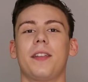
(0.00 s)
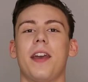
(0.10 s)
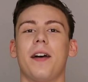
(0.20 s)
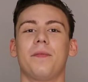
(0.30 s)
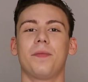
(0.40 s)

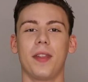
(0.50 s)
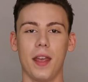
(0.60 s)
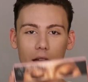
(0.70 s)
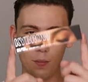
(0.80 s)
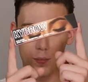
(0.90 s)
Yeah.
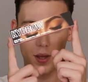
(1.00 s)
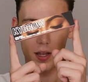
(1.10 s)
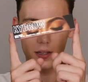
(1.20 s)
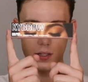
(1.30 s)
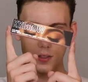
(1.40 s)

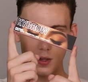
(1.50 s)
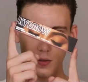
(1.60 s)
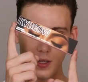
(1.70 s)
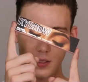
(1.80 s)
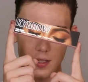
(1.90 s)
But, so
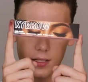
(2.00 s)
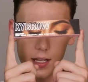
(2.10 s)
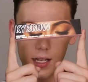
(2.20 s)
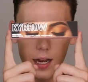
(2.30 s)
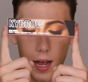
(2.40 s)
this is
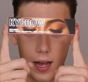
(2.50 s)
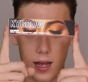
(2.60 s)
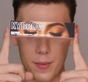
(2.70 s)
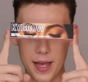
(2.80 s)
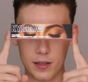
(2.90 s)
it.
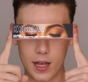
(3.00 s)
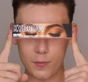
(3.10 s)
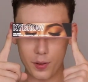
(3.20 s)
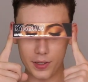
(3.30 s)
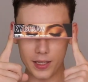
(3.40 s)
I
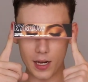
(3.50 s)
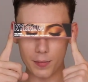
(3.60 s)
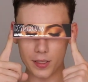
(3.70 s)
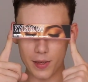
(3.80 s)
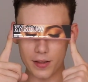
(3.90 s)
love putting it
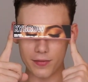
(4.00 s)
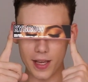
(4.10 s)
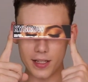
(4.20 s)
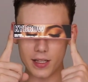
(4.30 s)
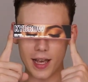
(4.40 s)
up to my
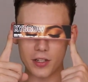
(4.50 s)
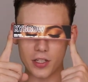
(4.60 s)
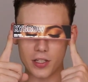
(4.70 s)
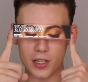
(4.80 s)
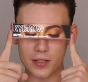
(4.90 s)
face. I
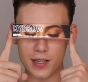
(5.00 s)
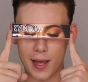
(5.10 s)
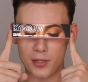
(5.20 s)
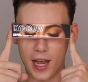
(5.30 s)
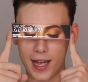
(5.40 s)
actually took a
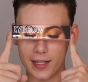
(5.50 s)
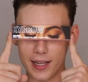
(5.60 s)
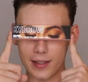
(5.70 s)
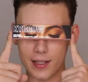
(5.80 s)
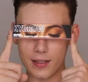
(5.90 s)
Snapchat
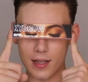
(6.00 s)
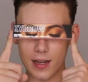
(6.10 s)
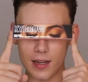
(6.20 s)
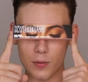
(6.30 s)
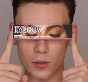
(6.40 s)
like this,
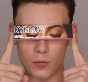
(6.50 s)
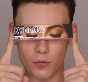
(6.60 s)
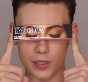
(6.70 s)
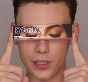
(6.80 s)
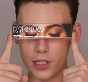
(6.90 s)
and it was
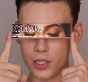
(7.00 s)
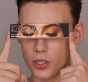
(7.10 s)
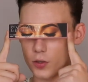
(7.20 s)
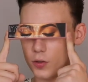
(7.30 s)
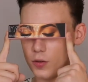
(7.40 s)
really
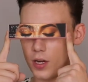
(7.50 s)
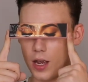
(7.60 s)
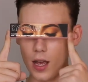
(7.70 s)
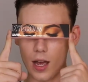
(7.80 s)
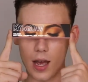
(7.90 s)
cute.
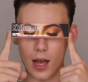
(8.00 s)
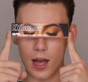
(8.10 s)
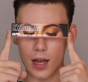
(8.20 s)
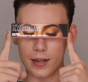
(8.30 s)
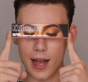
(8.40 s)

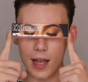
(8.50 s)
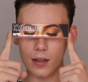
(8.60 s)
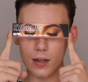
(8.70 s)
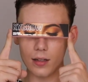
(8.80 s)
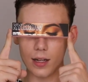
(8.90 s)

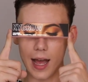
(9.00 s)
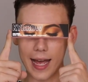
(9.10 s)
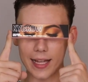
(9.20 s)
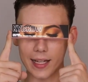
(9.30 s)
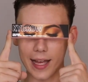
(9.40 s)
Not gonna
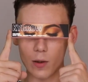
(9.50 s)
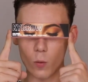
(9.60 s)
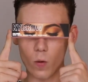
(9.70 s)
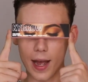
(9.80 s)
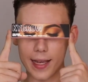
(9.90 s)
lie, like,
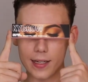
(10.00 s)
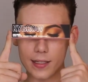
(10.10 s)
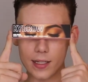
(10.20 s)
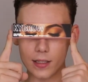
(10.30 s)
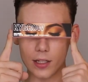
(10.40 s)
why does
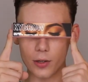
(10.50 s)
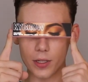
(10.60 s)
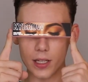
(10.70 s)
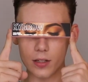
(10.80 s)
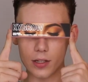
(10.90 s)
it
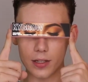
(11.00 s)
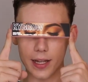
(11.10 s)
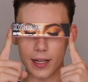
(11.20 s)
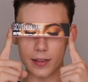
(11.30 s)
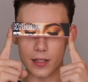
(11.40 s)
low-key look
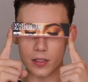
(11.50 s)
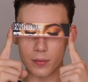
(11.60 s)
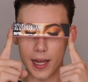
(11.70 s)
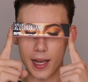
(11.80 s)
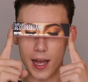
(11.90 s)
like these are
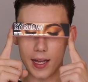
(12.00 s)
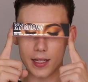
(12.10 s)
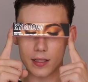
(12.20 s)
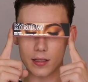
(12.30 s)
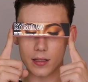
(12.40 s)
my
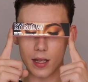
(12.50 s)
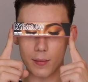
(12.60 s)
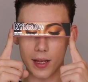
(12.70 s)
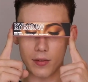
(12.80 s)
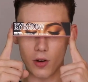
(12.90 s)
eyes?
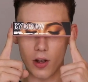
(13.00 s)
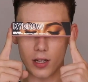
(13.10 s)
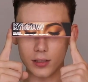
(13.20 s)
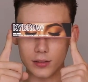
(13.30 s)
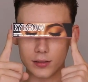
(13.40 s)
Am I wrong?